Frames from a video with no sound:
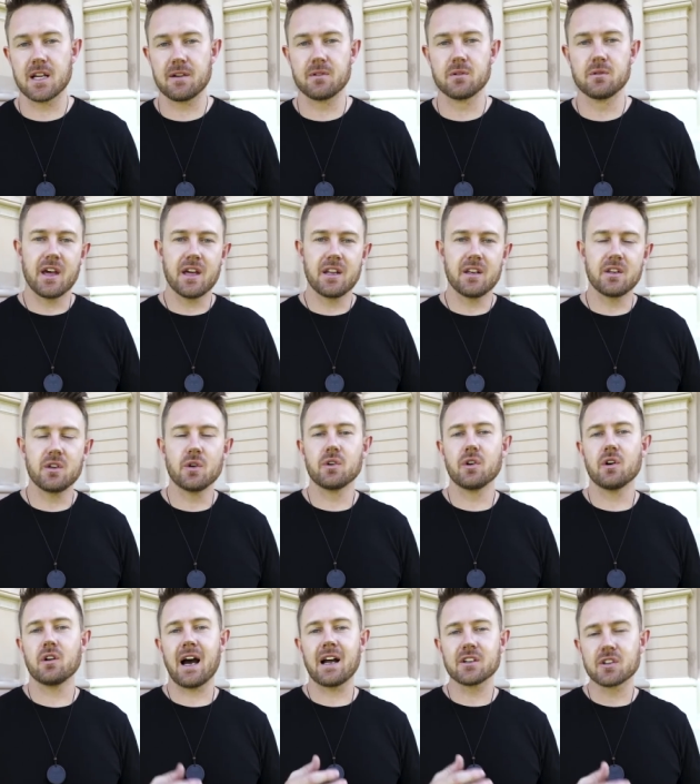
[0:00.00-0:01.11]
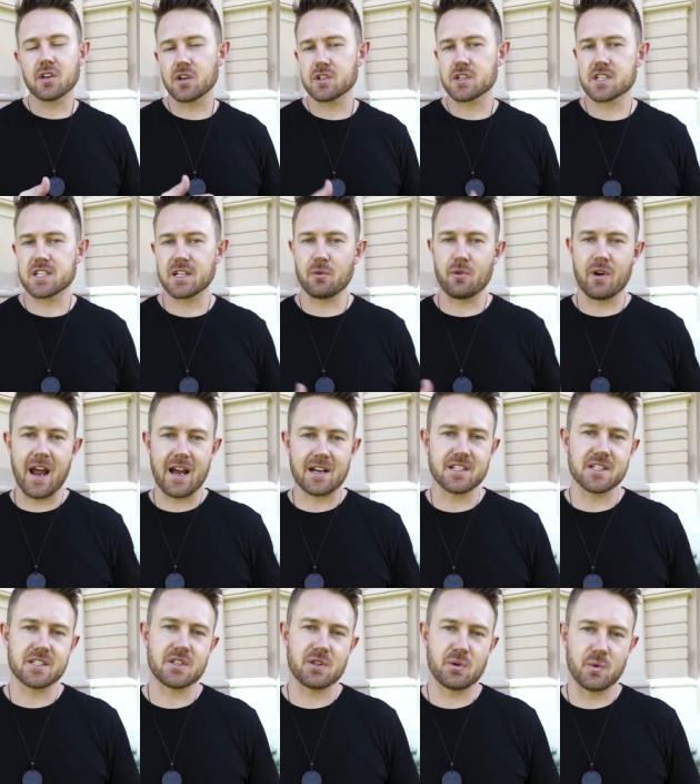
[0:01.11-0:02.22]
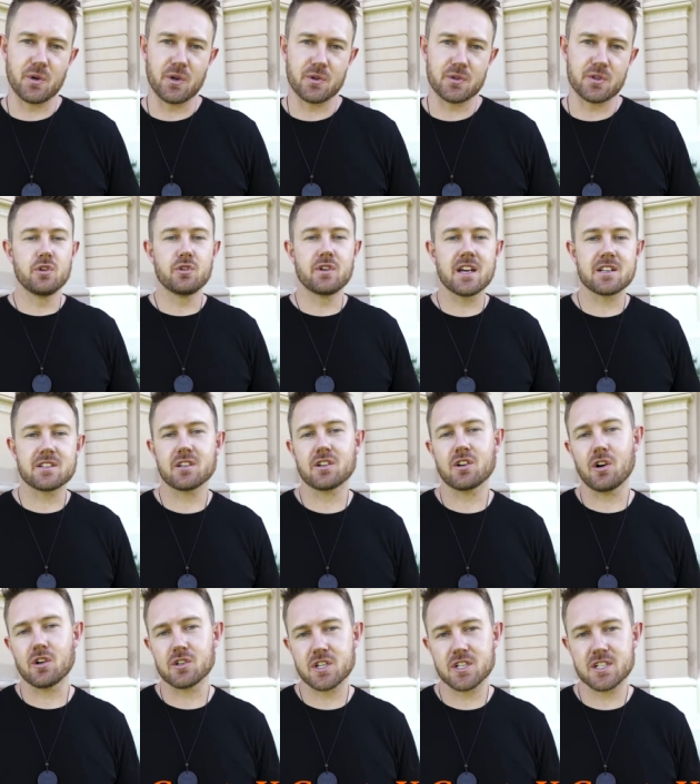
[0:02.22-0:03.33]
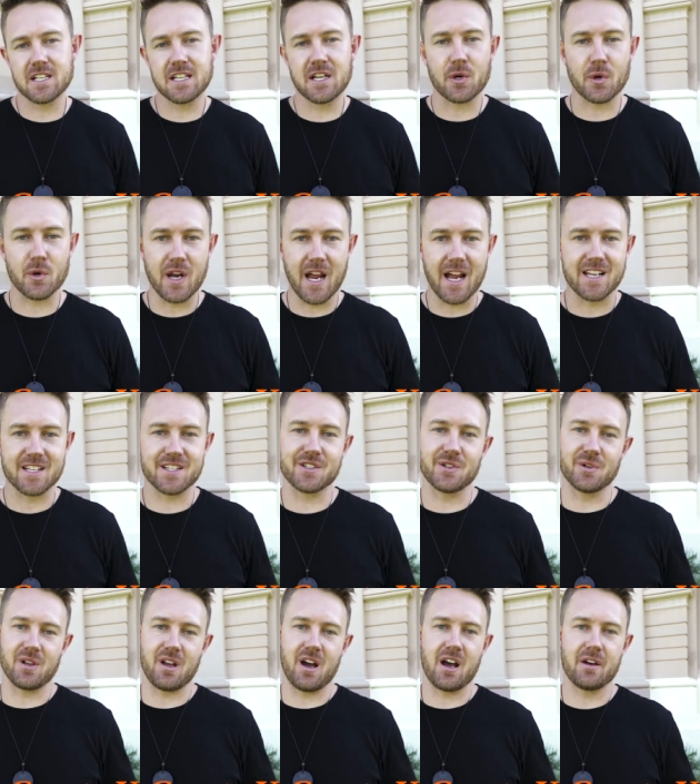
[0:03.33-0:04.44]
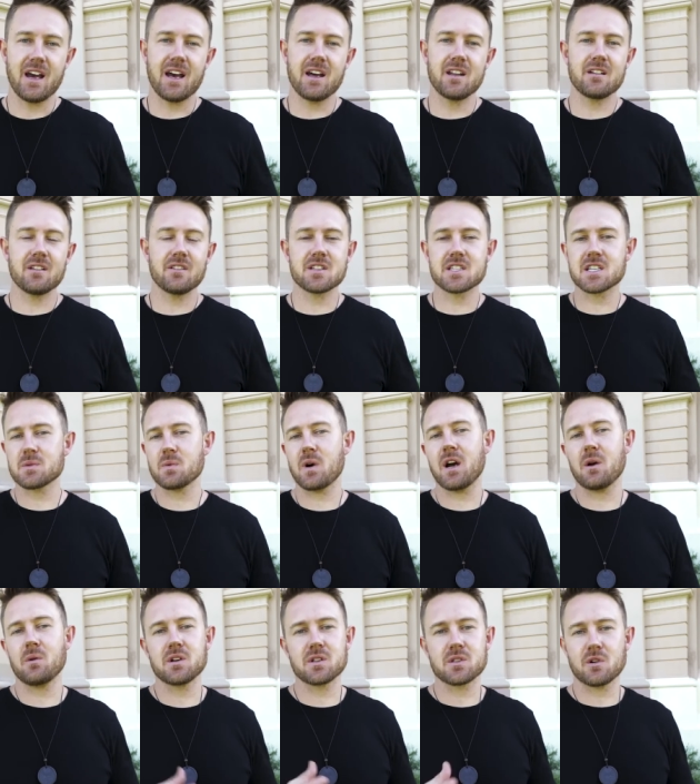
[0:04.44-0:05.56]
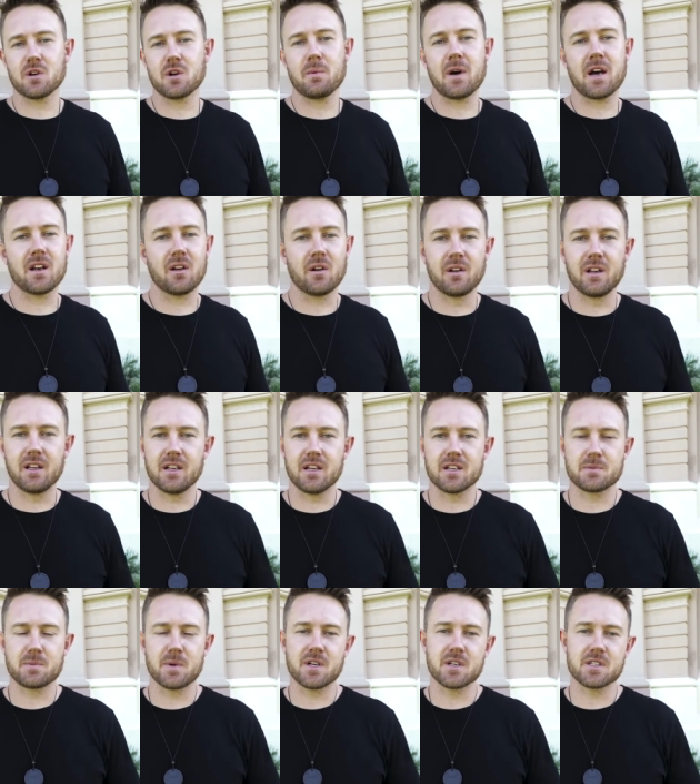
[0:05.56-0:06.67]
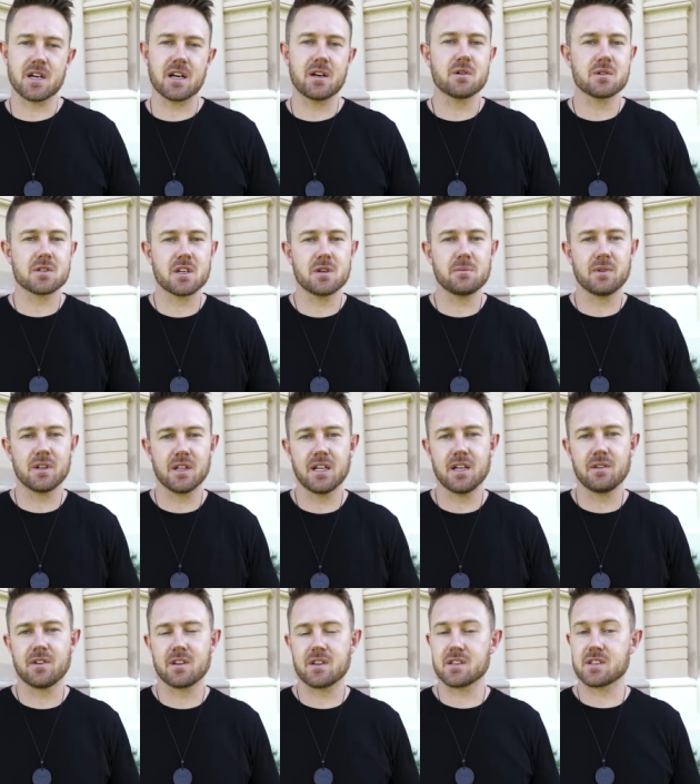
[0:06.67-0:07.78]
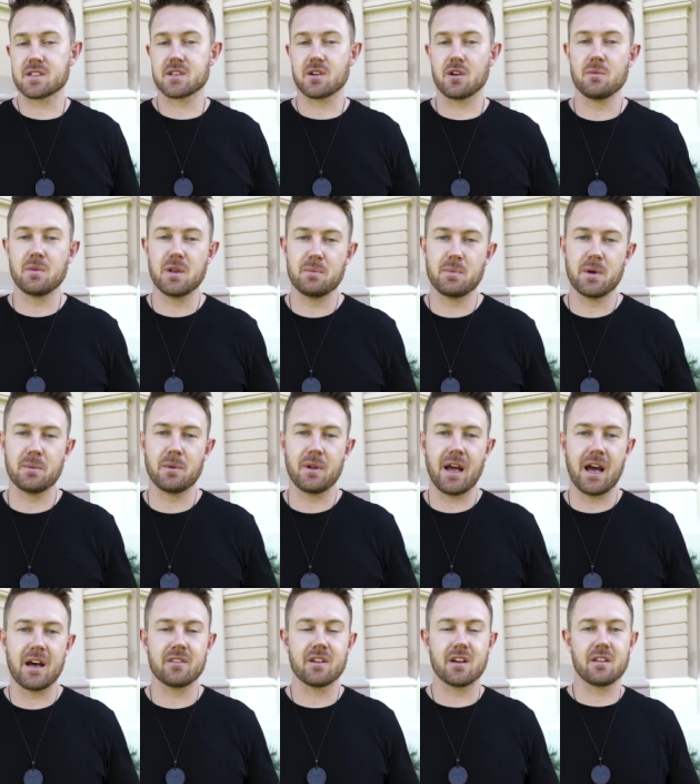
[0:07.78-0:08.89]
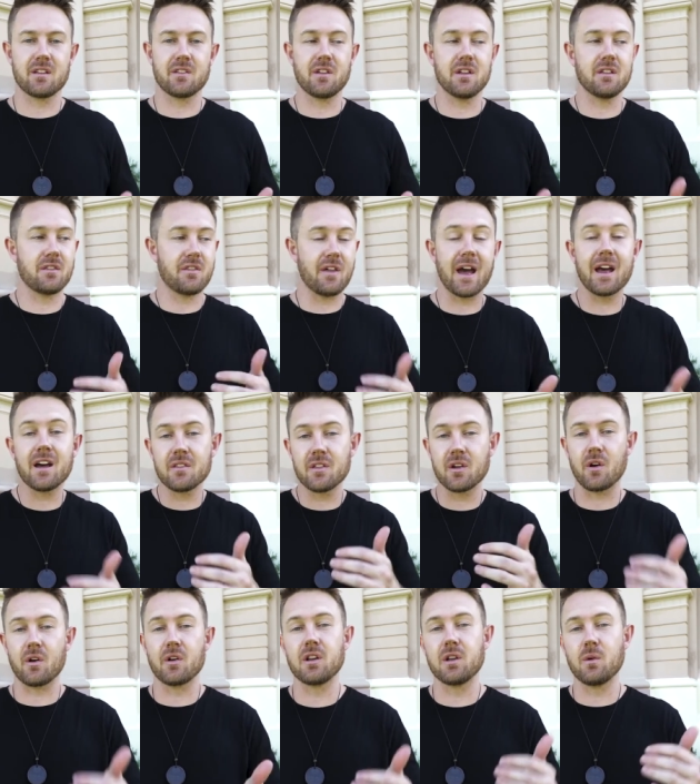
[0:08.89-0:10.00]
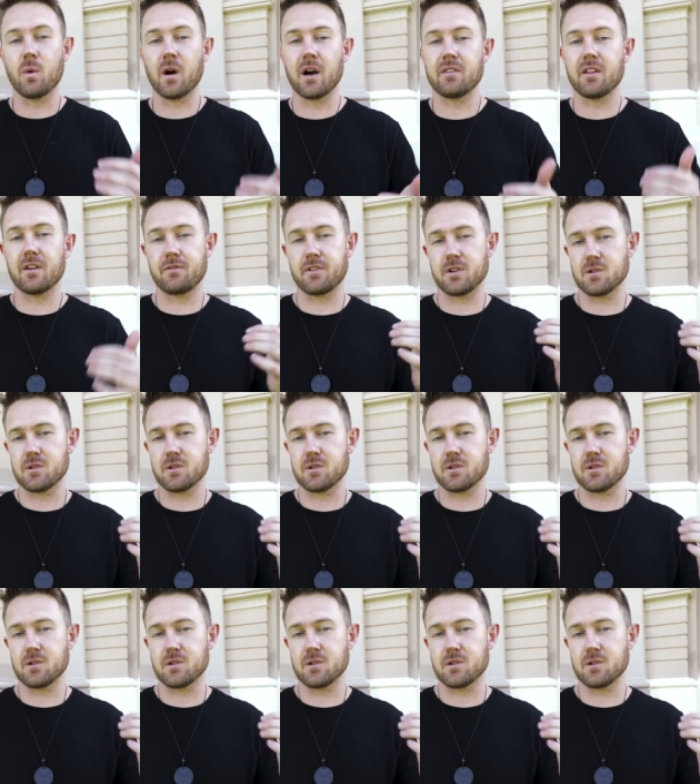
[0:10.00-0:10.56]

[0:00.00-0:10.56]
level, then you're not unconsciously reacting to the world. You get to consciously create your life. And this is why I want to talk about loneliness, because I also believe that there's so many people out there that think they are the only one that